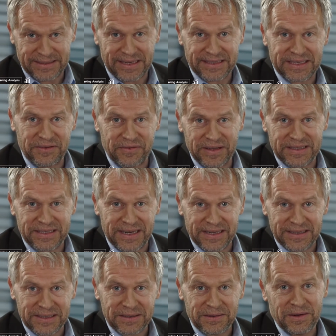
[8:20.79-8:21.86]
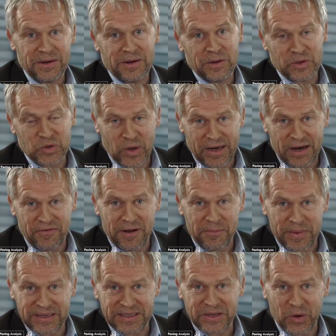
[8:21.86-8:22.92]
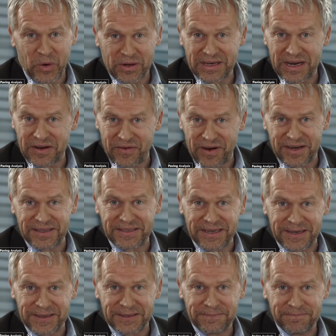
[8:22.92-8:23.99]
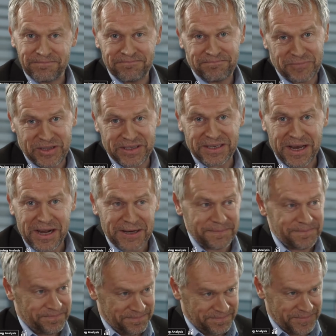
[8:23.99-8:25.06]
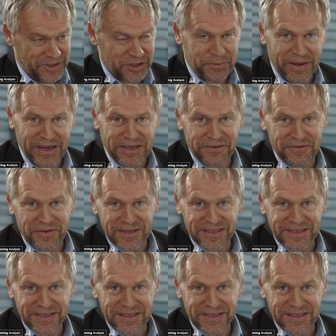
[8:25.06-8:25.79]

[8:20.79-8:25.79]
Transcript: which greatly increases operating efficiency and quality. The figures say it all.